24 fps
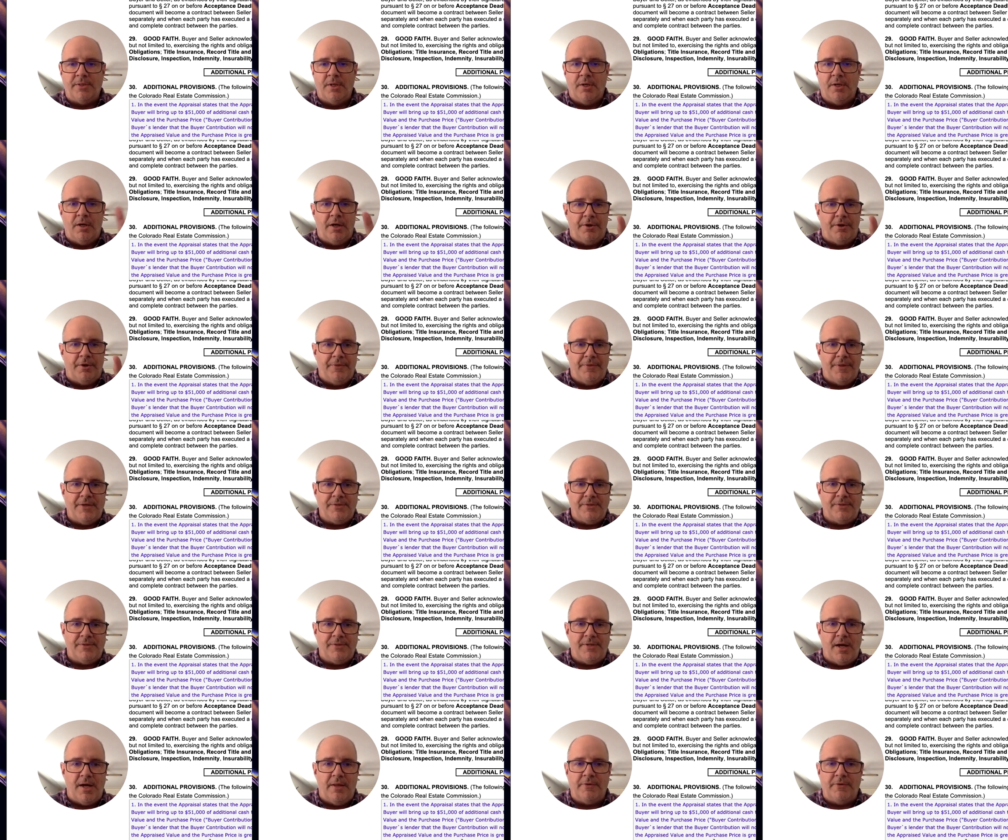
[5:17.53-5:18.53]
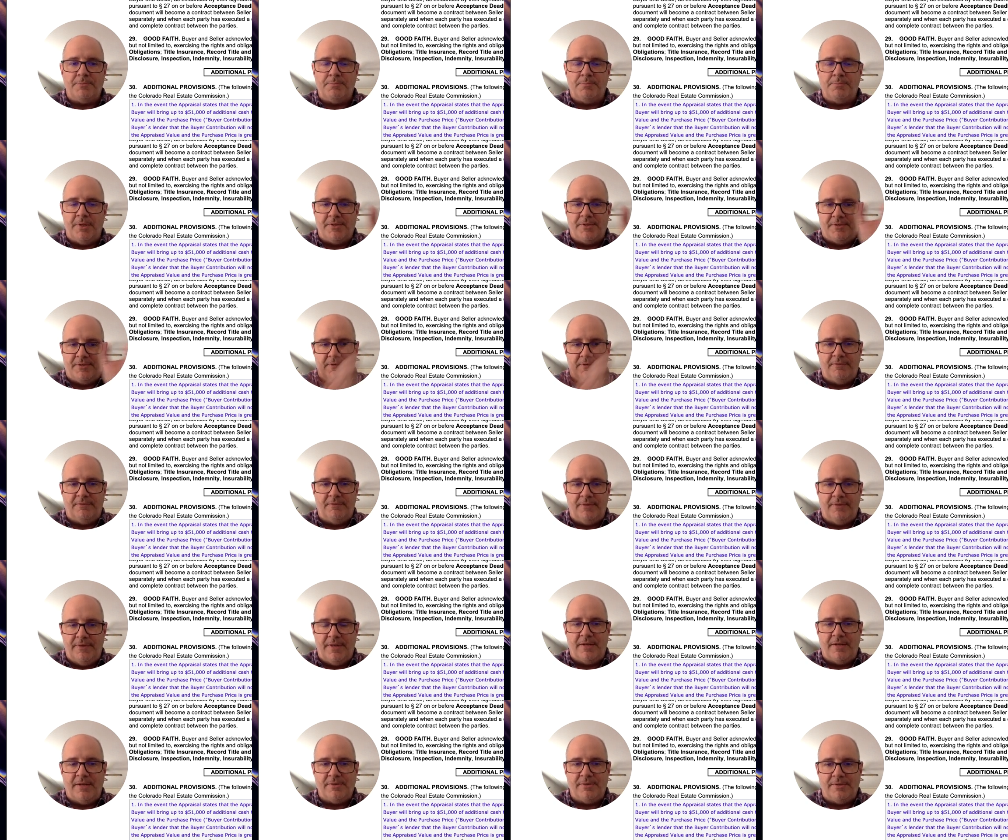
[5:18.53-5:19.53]
$100,000 plus the
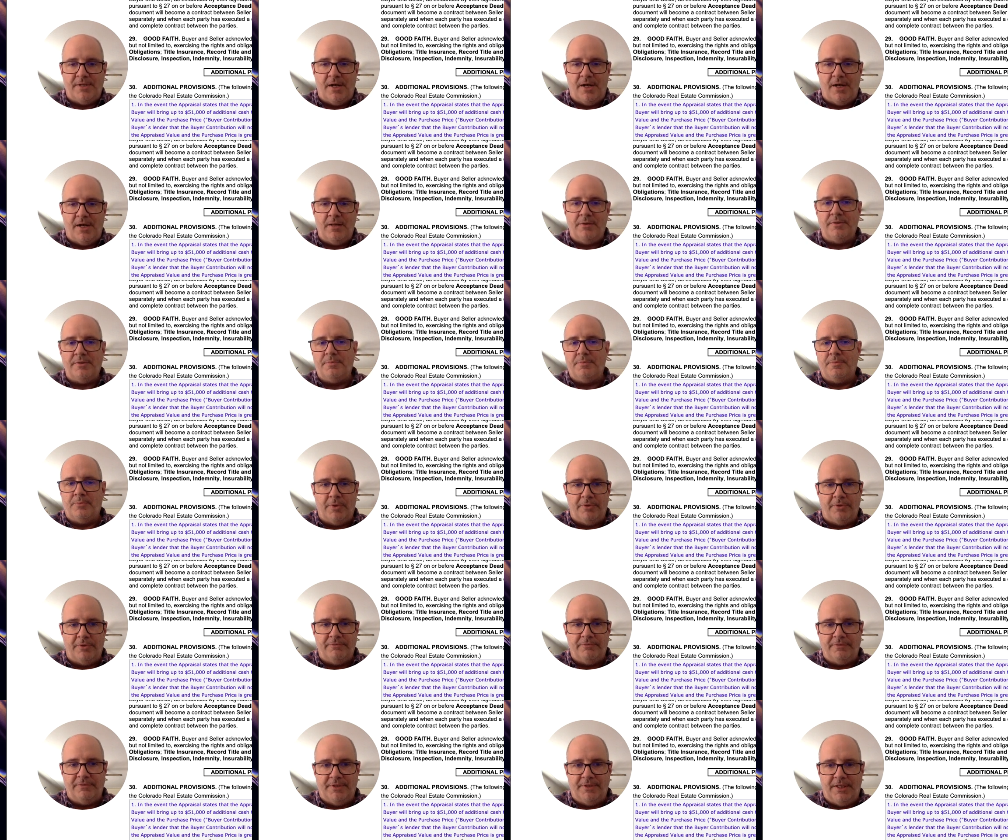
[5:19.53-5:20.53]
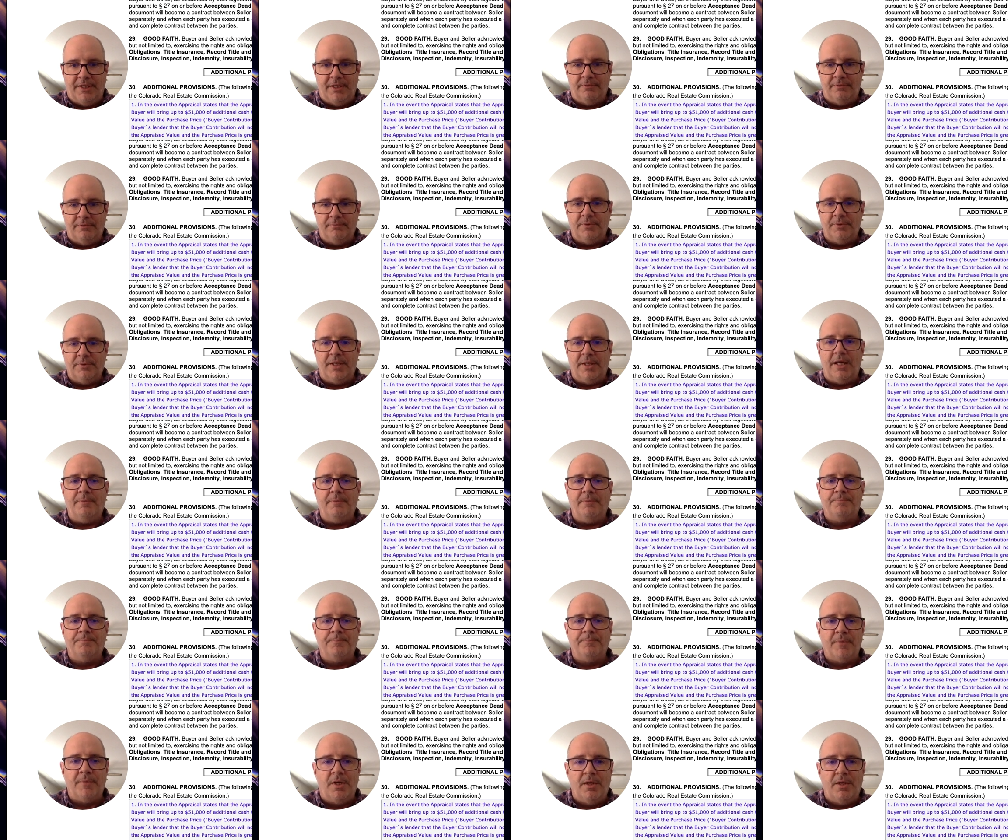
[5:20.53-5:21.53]
$50,000, $150 in. Okay.
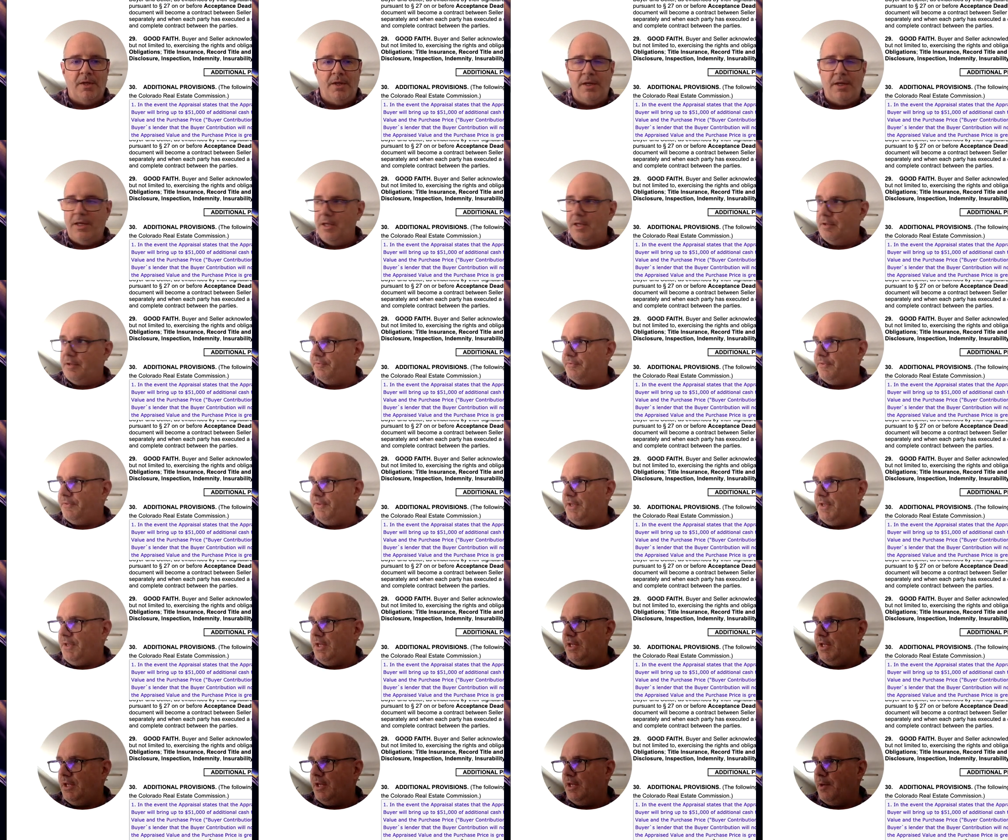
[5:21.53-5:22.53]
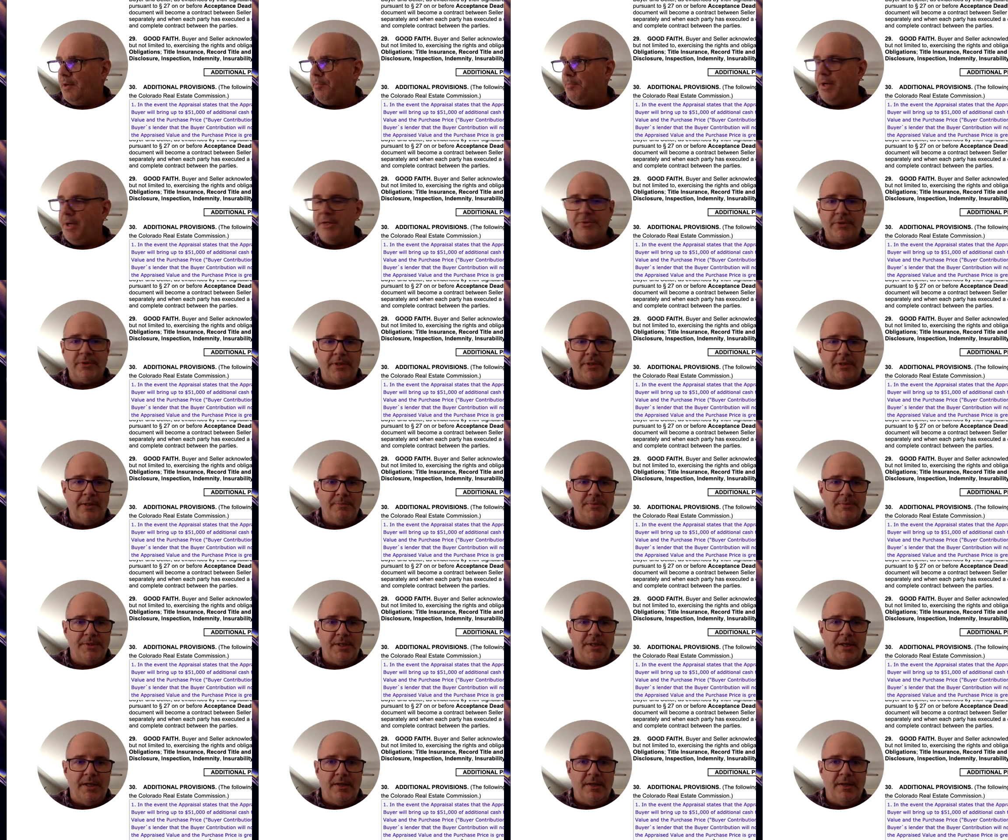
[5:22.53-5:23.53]
If the appraisal comes
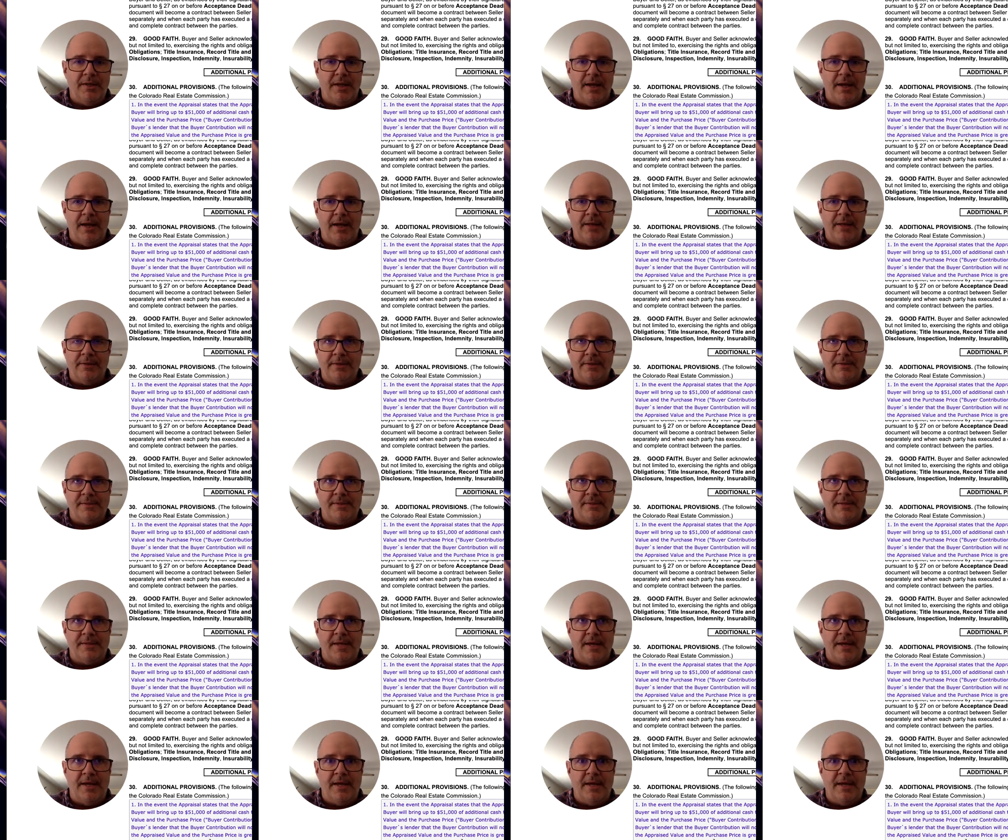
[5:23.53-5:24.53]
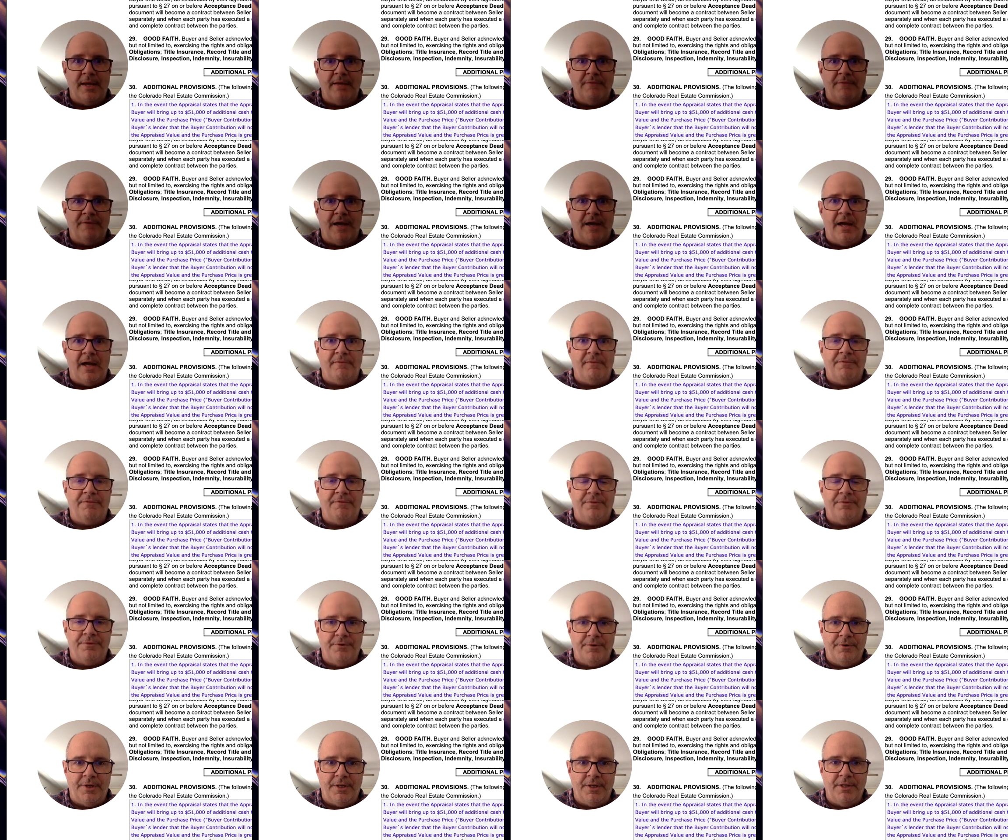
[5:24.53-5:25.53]
in at, let's say,
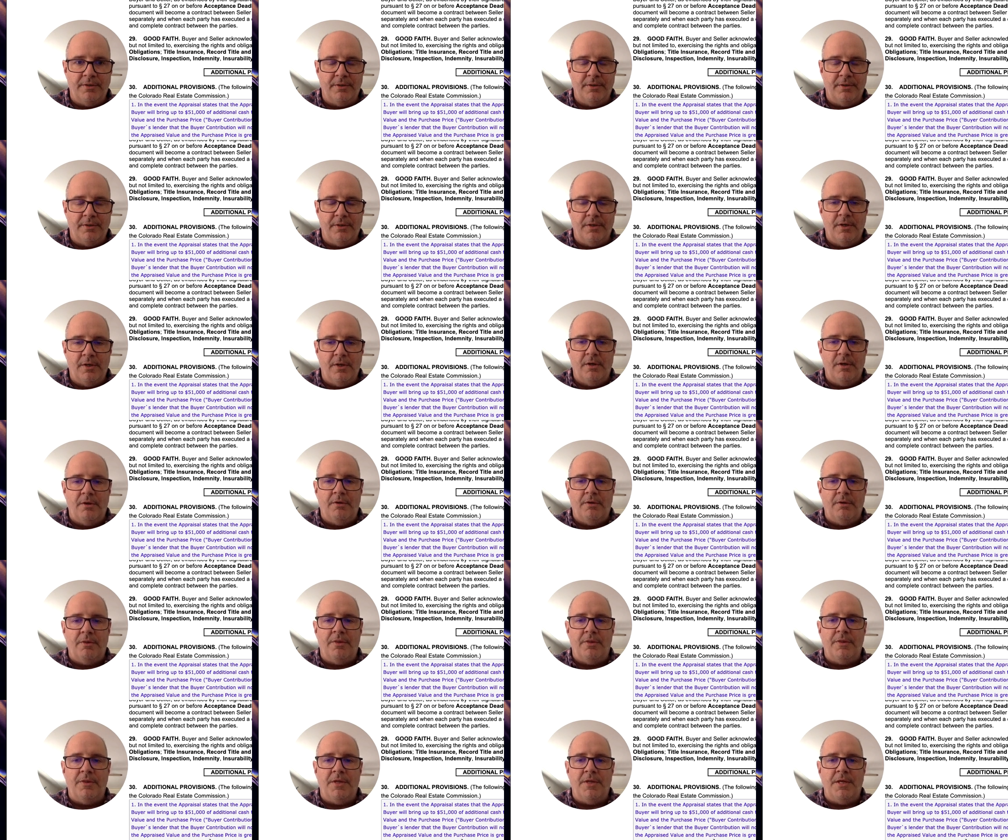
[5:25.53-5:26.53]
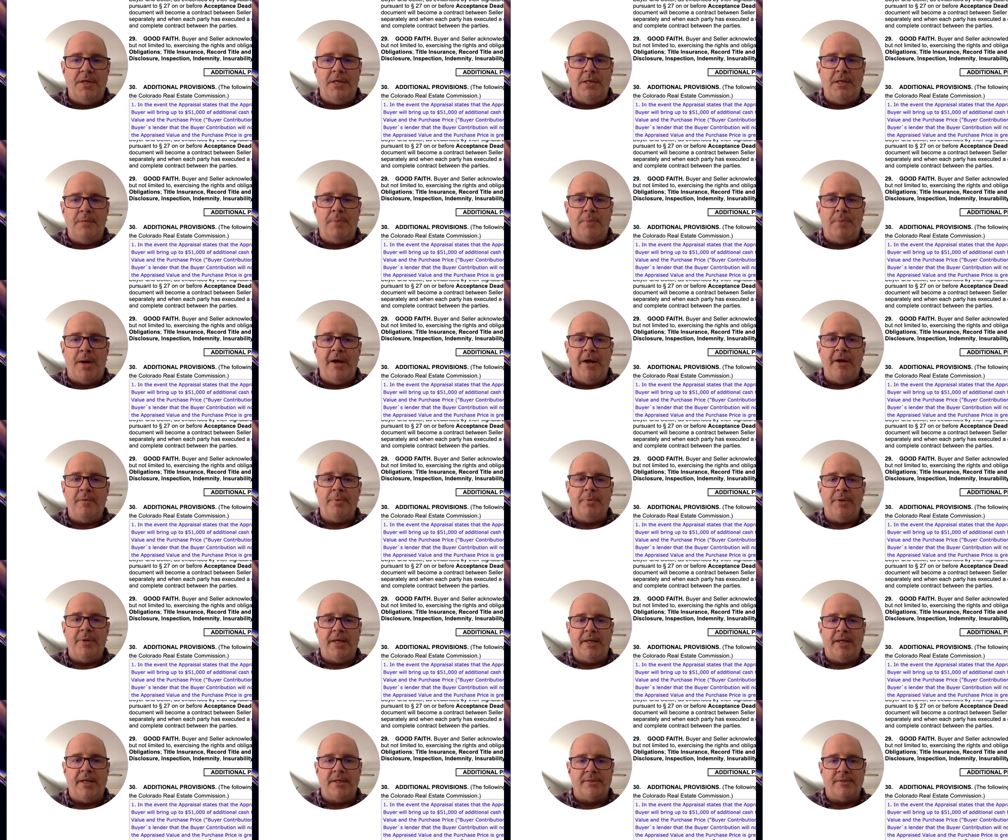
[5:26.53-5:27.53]
$530, the buyer
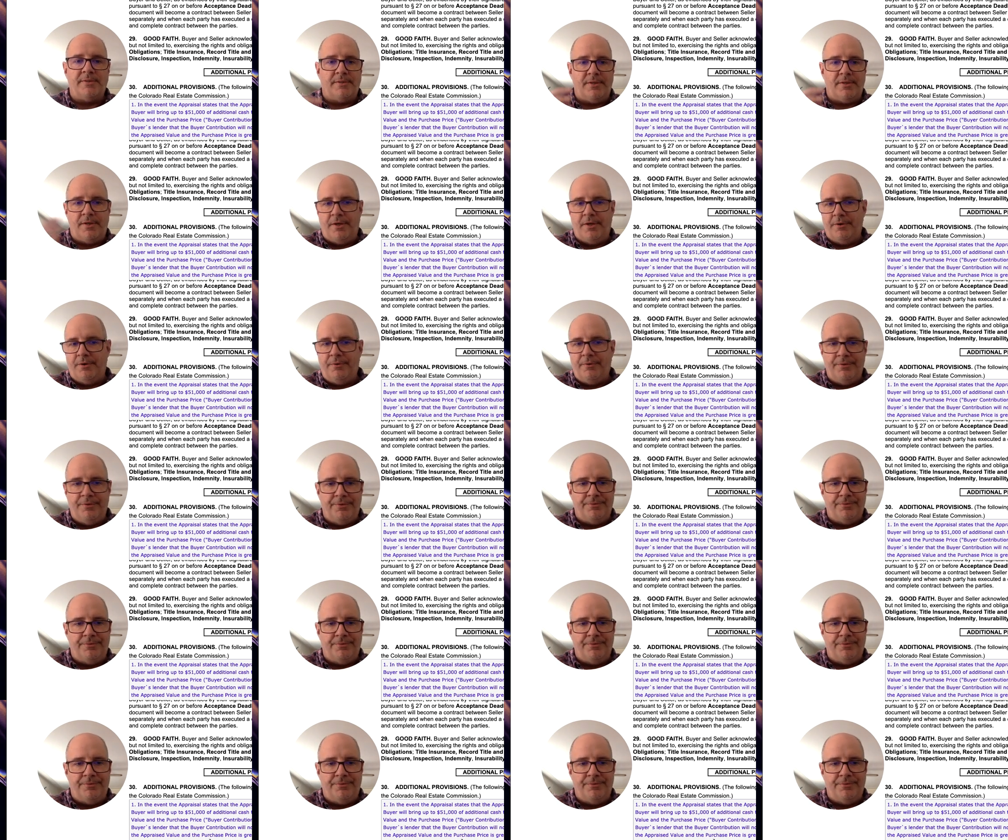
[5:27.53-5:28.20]
brings 20%